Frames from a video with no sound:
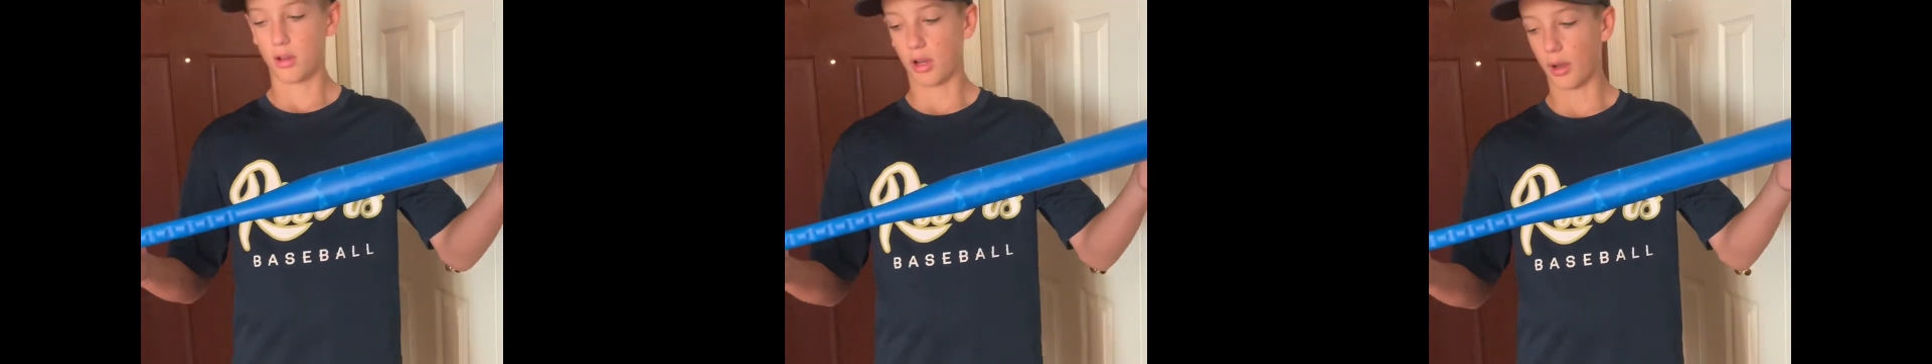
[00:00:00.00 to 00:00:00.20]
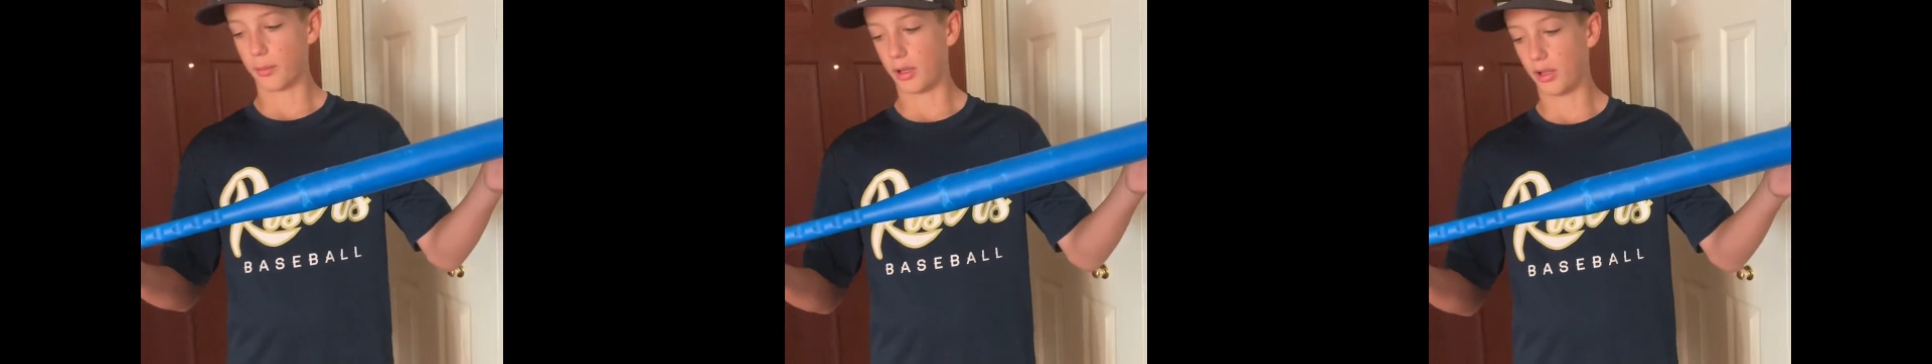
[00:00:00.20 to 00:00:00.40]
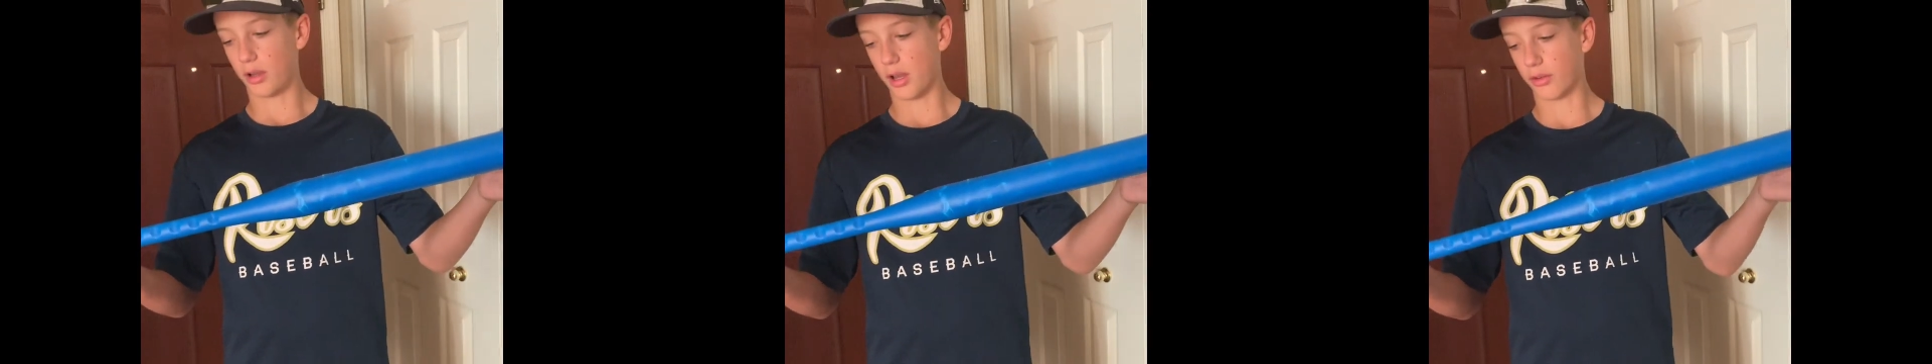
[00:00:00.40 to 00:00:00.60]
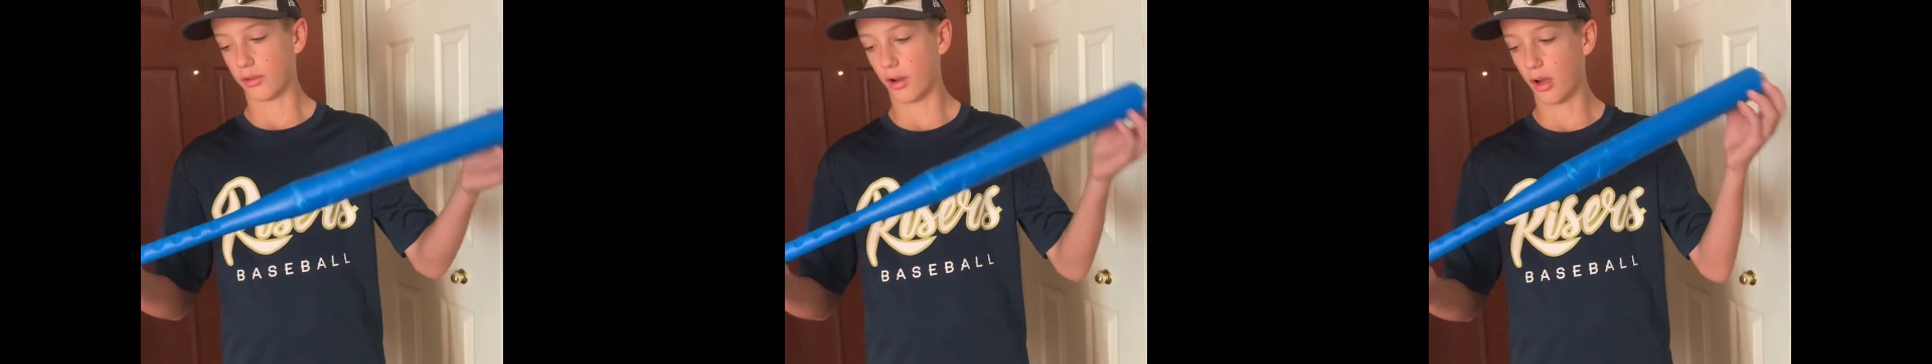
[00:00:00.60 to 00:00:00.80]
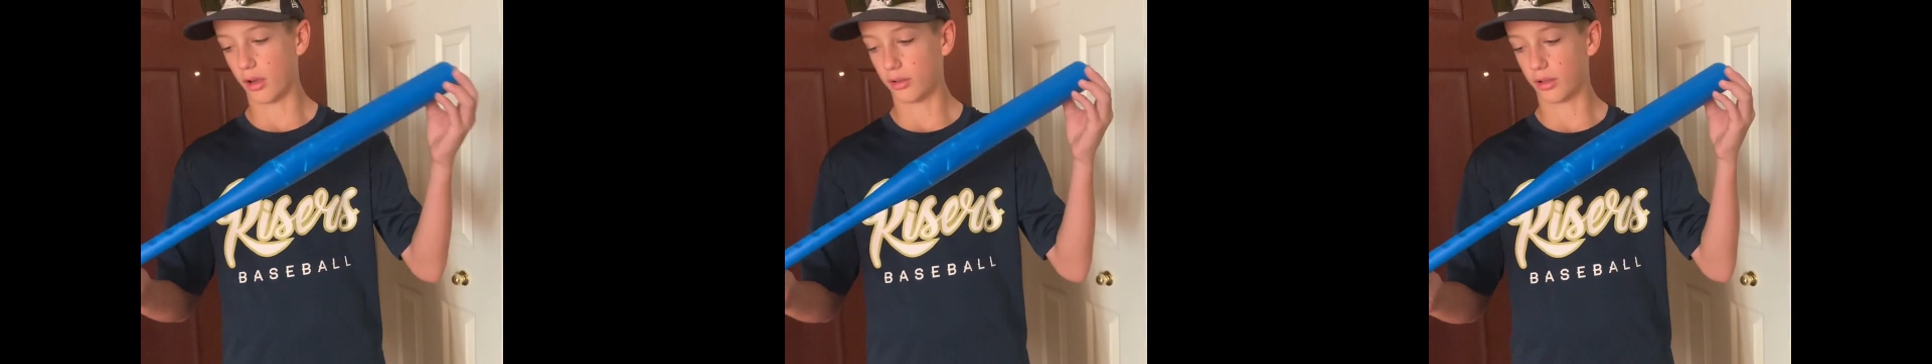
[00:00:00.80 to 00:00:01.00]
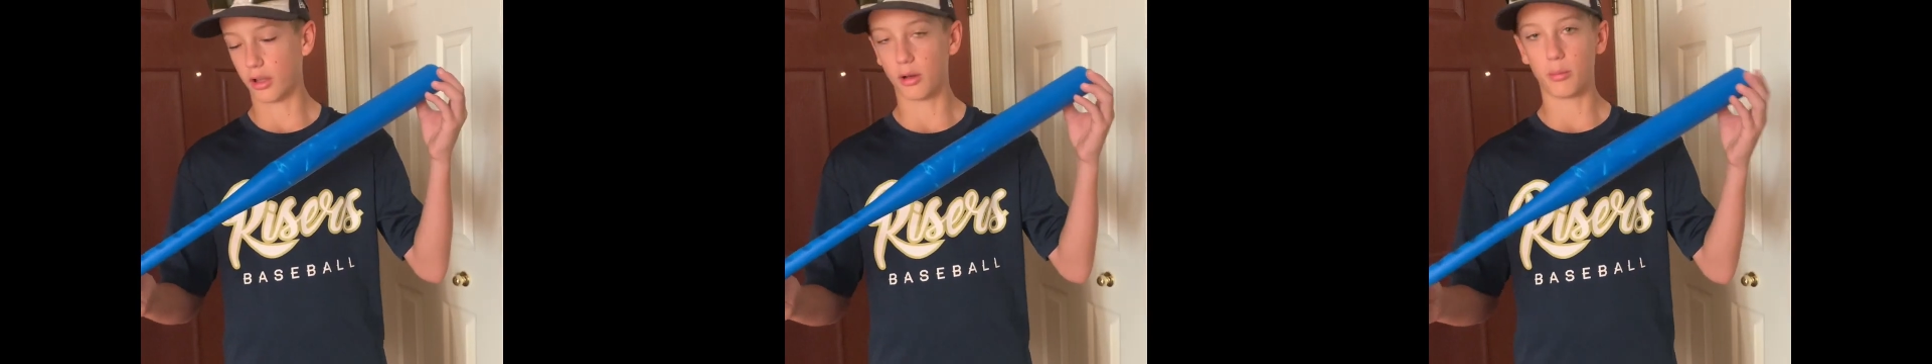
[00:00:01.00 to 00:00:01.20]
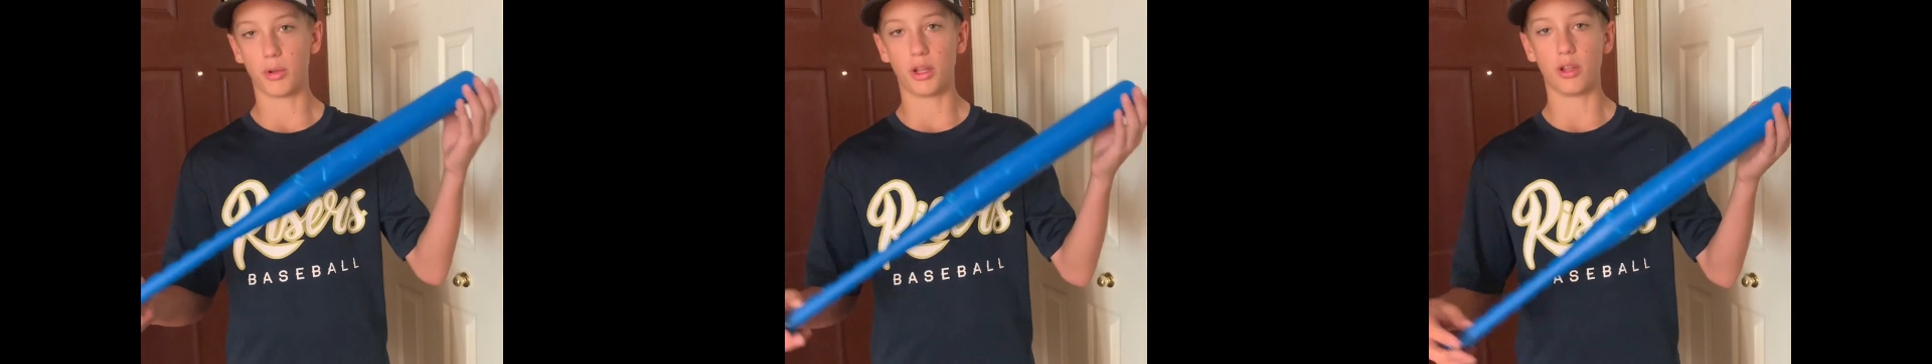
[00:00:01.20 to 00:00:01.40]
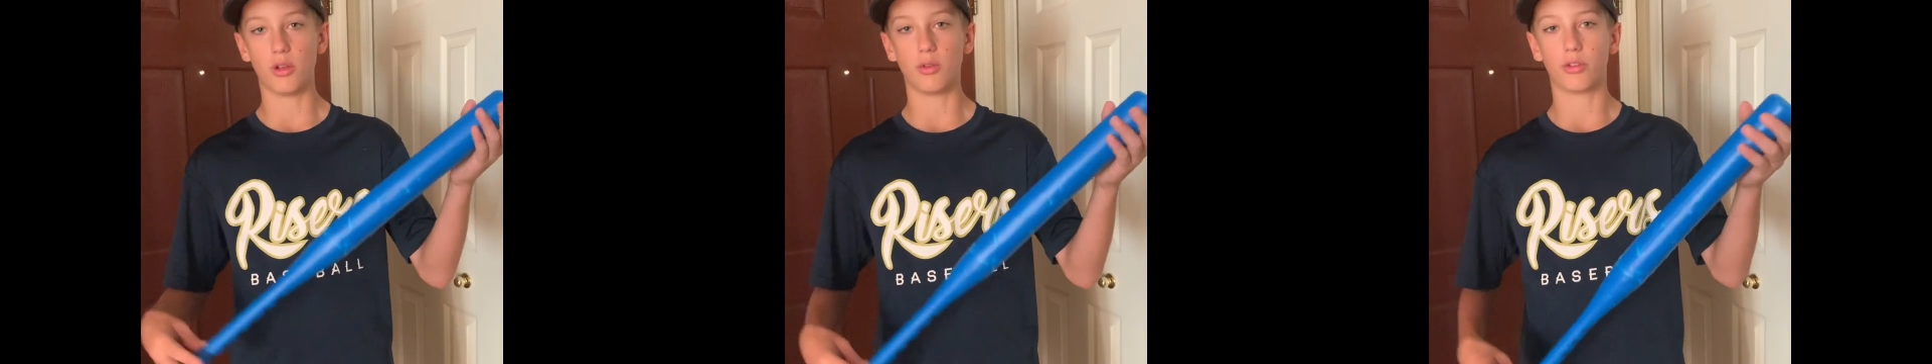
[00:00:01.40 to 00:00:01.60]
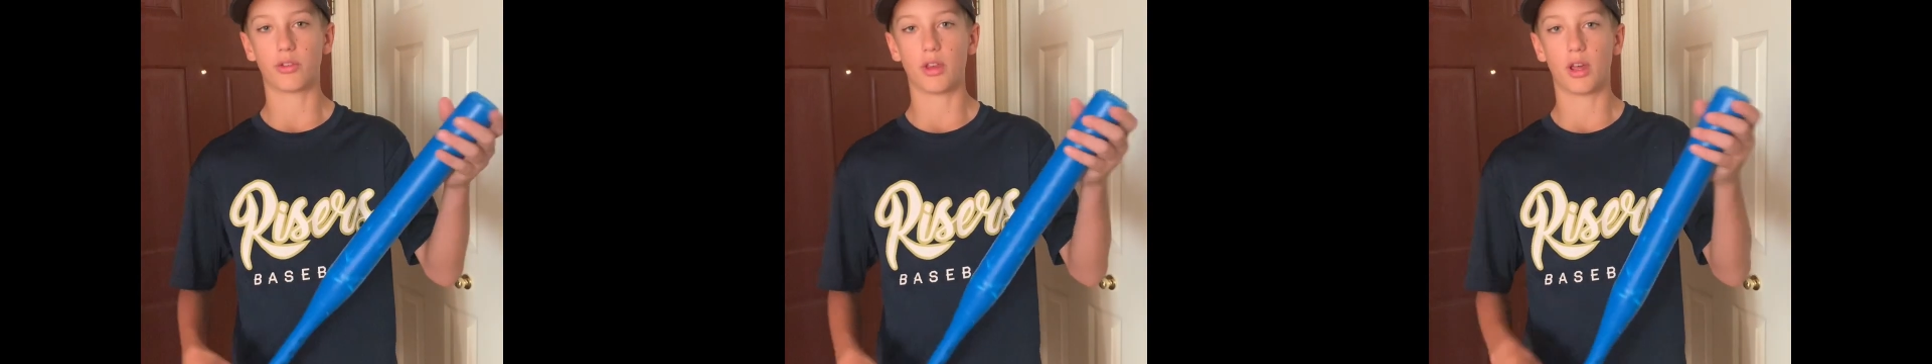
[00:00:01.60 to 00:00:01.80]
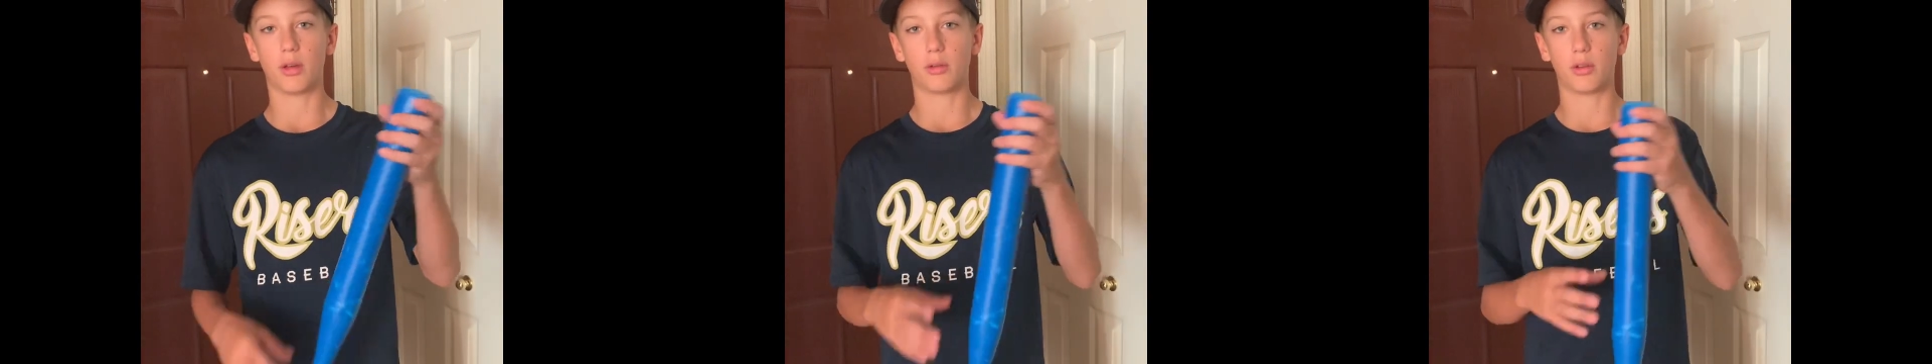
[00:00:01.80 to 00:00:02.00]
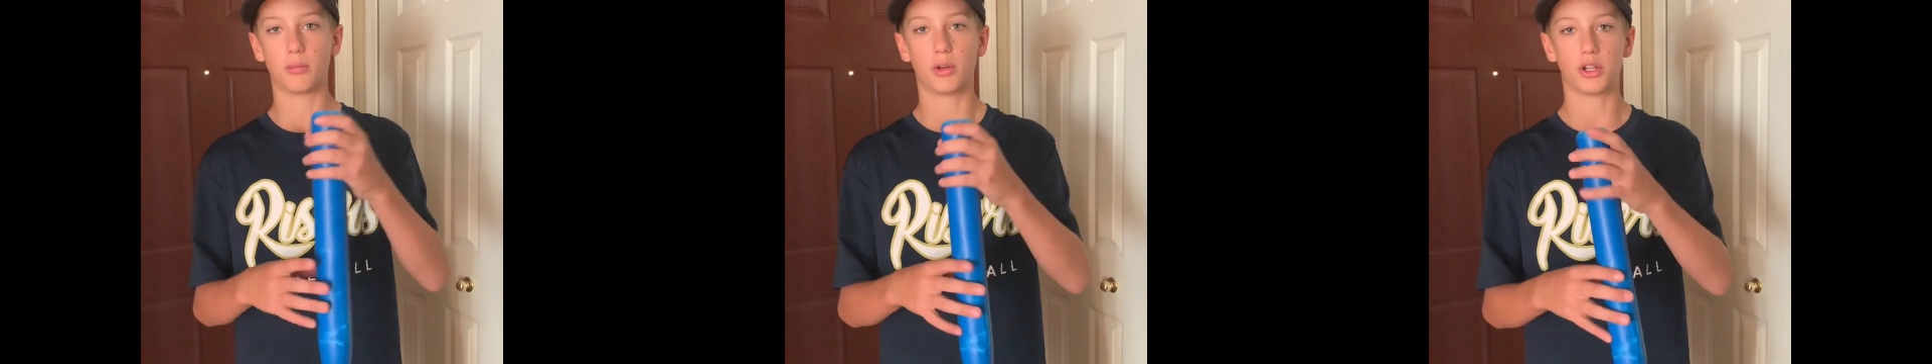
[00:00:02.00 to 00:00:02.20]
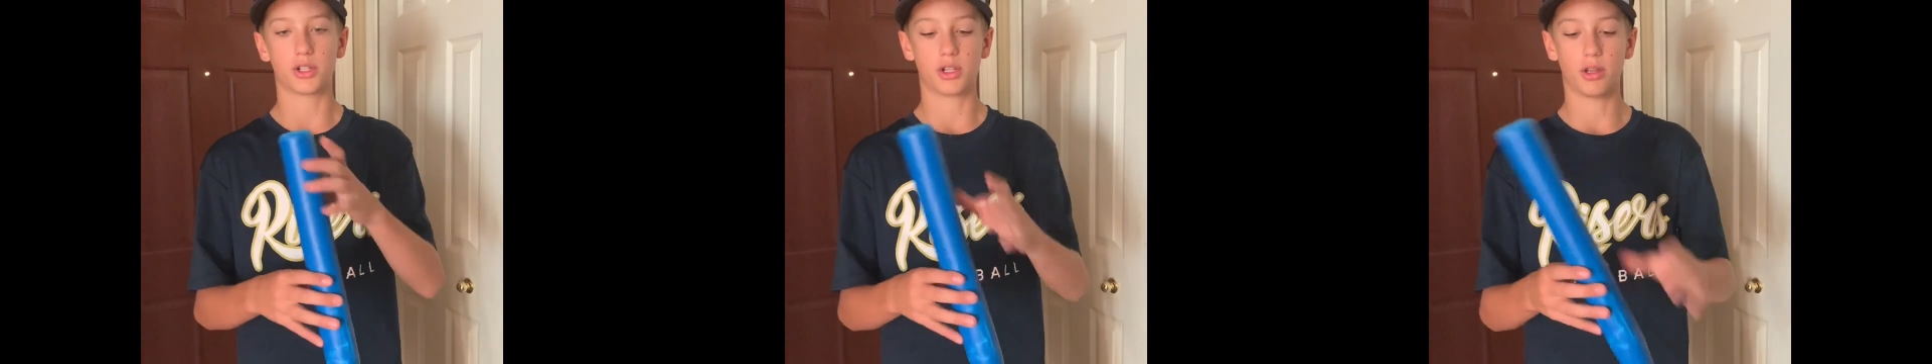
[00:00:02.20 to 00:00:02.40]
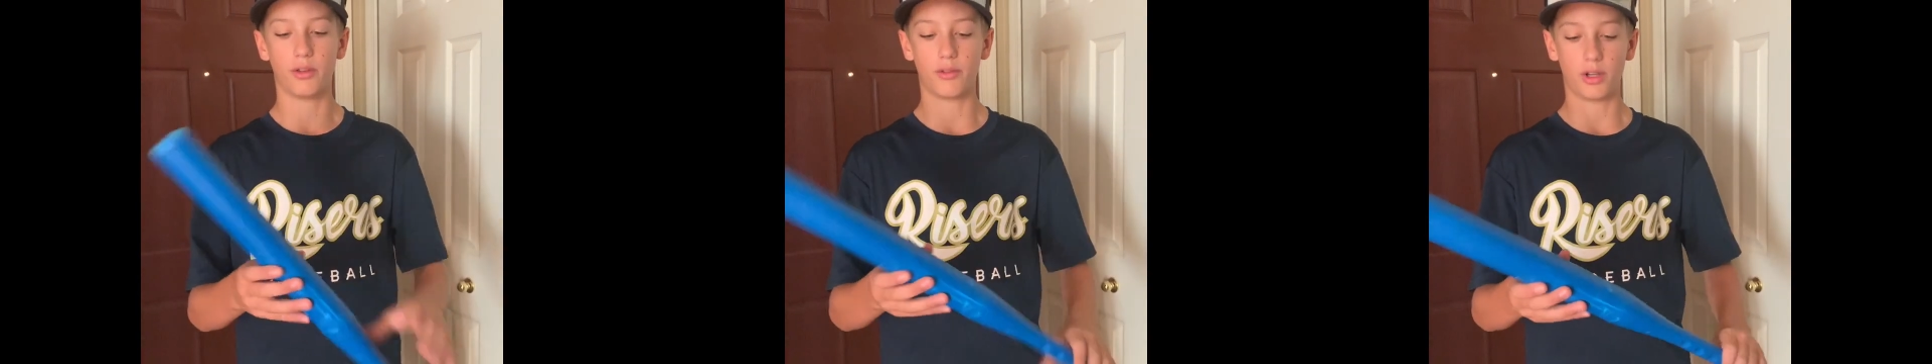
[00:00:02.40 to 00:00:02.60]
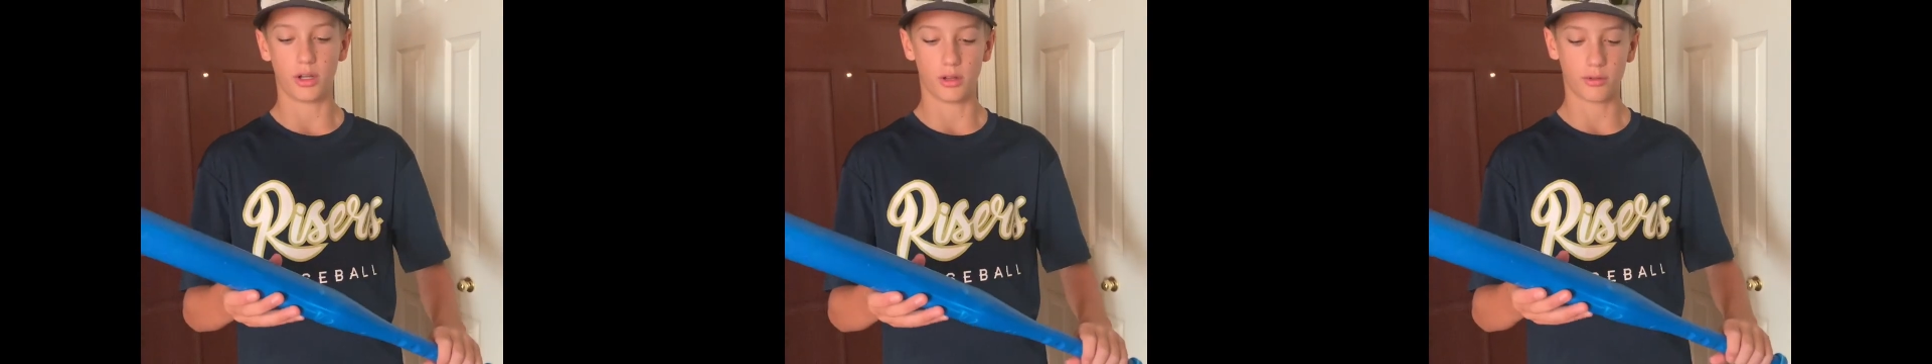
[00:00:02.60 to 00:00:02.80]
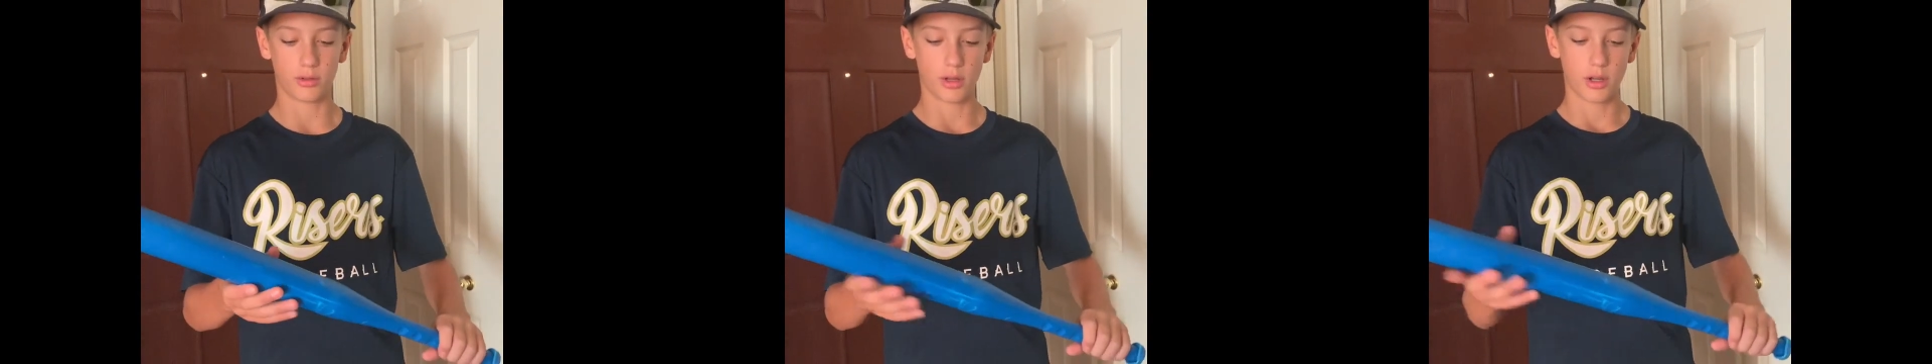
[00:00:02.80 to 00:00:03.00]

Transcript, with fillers: I mean, it's not going to be used that much in the video,